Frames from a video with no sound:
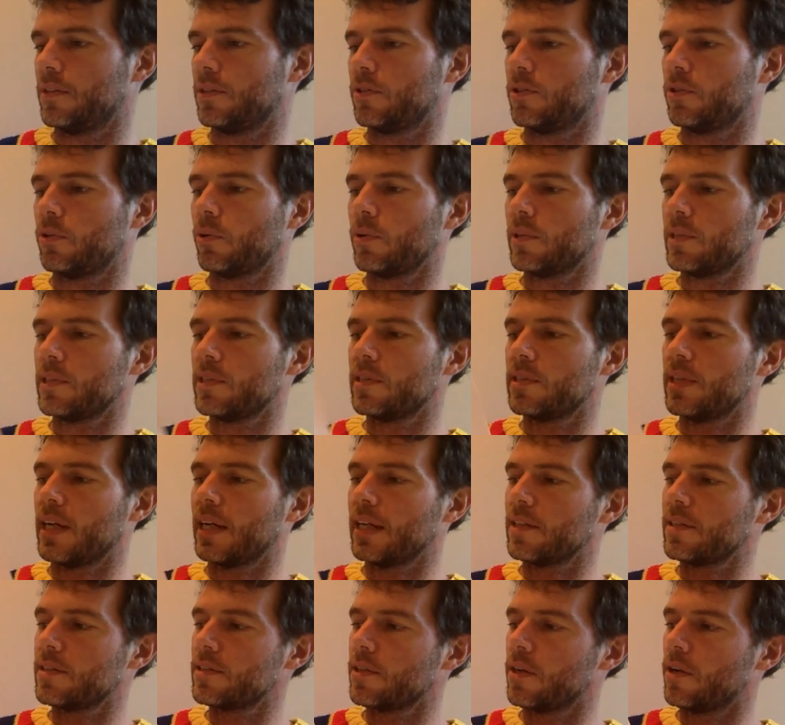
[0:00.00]
Tortoise
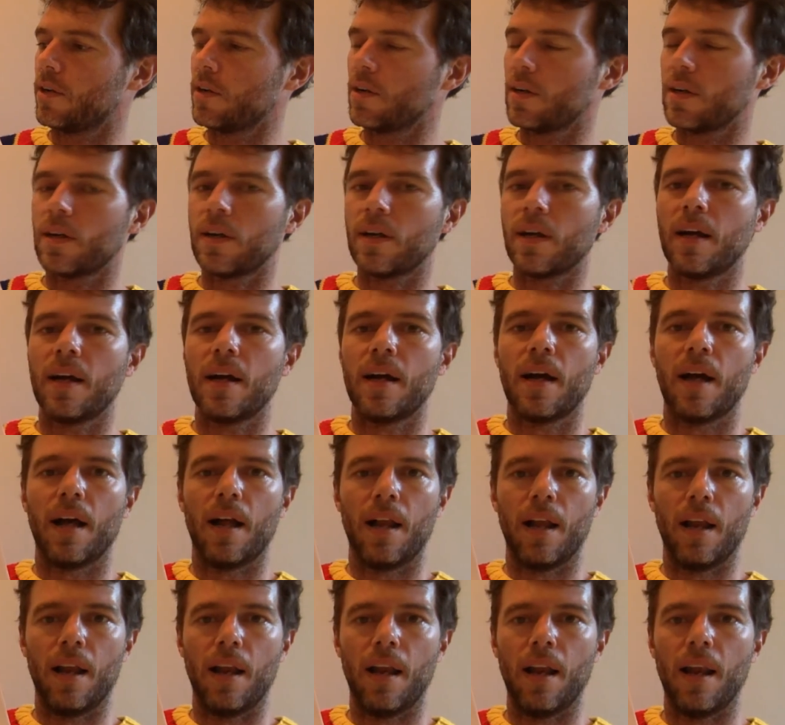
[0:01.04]
sang a song.
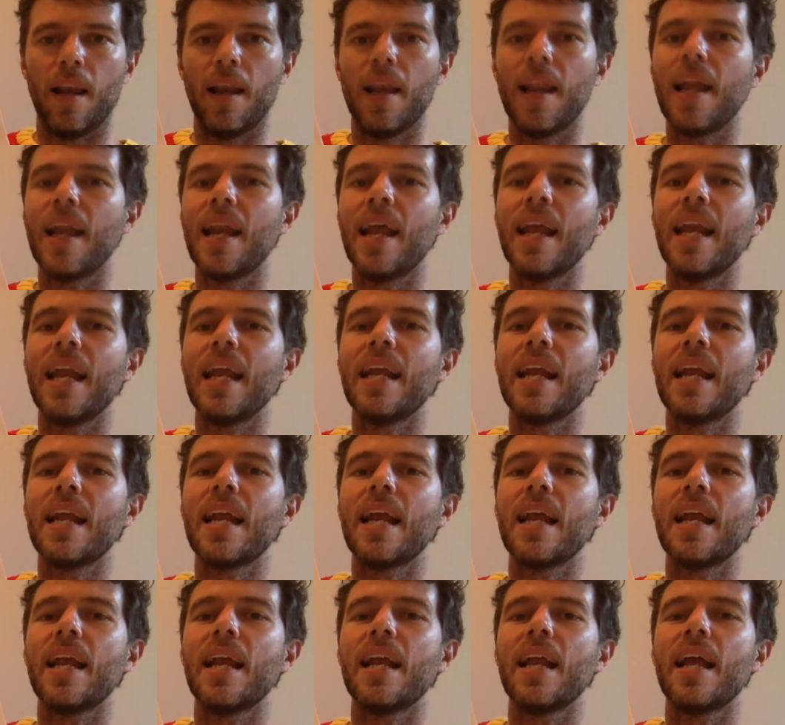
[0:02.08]
La la la la
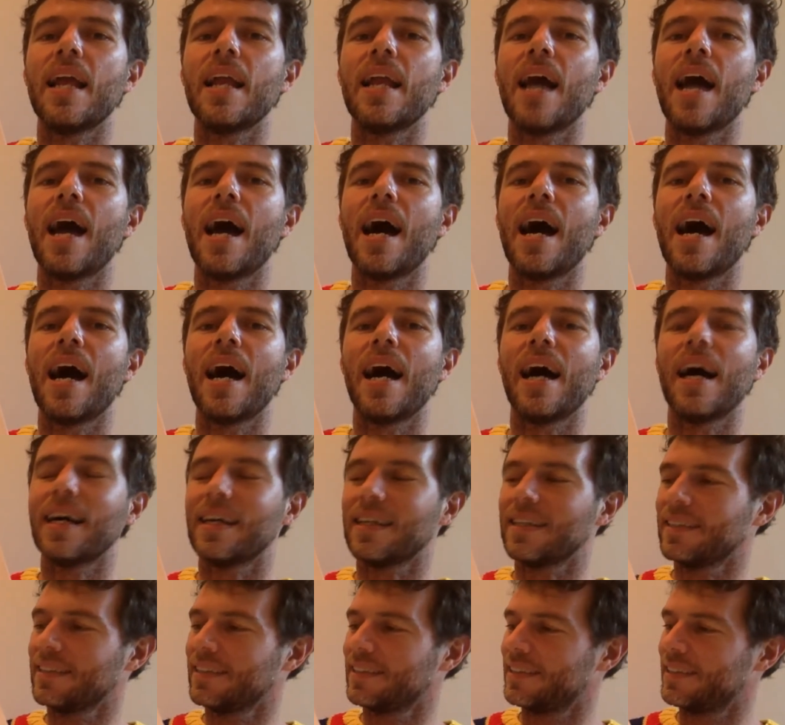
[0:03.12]
la la la la.
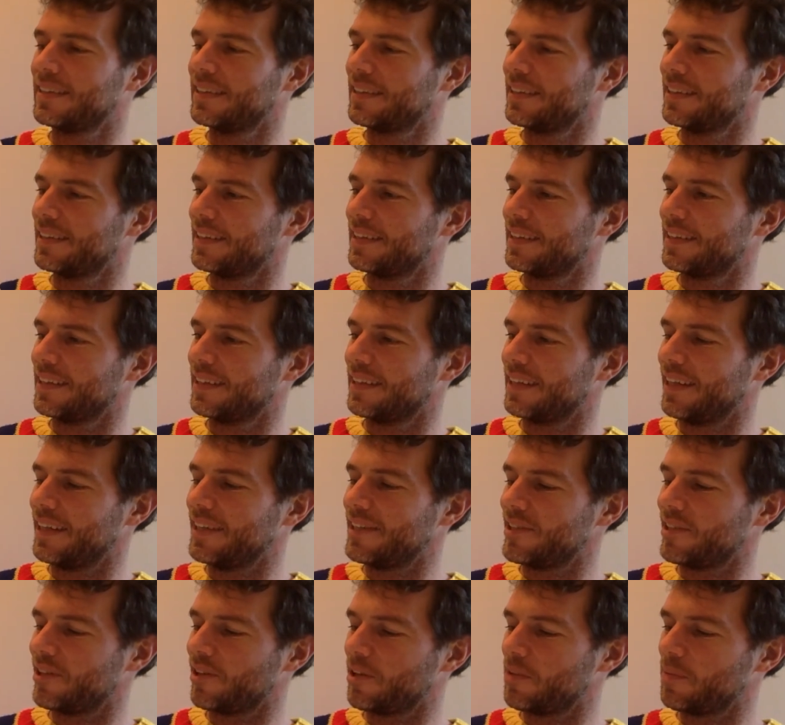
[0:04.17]

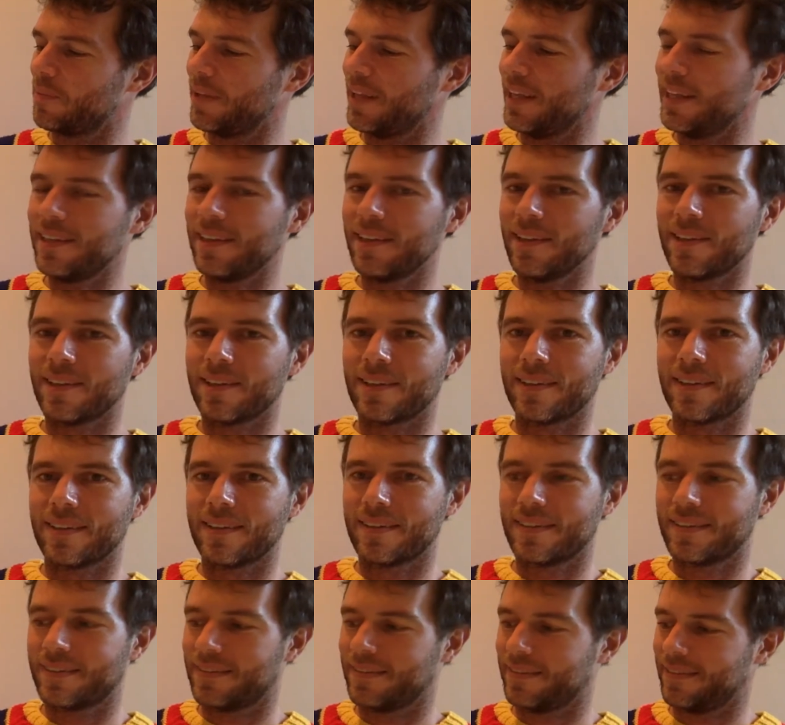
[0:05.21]
Hedgehog played along.
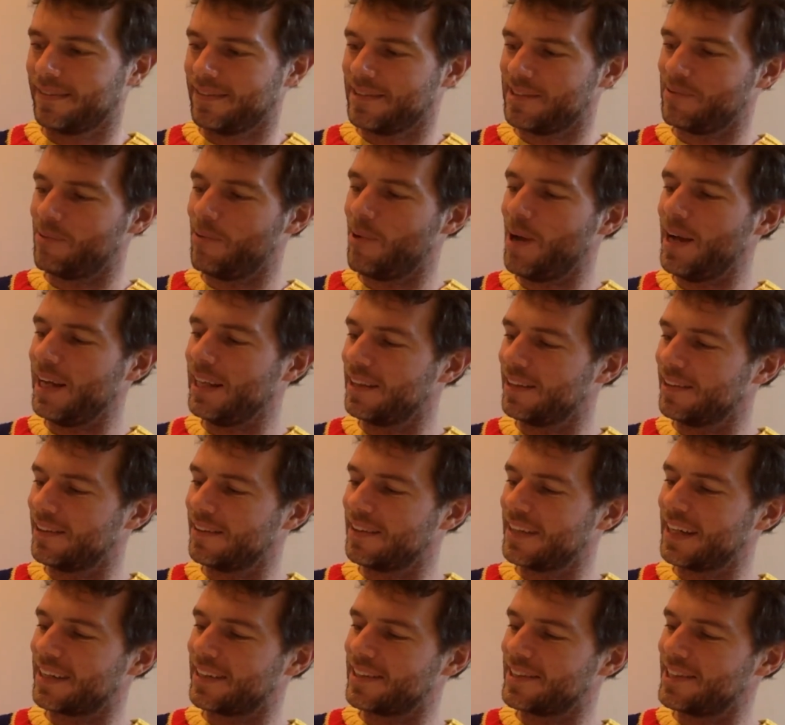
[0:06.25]
He's wailing on
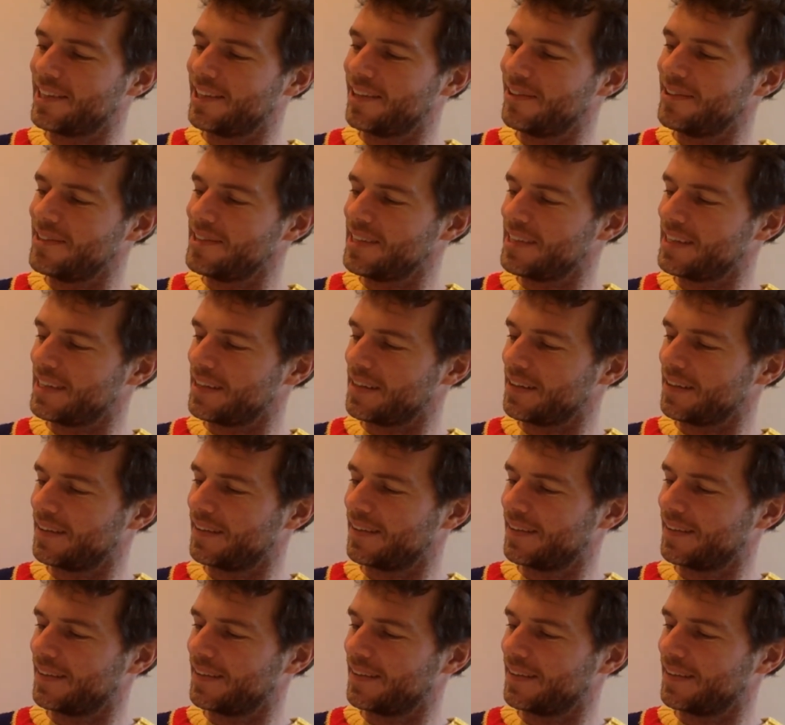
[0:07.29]
that guitar, isn't he?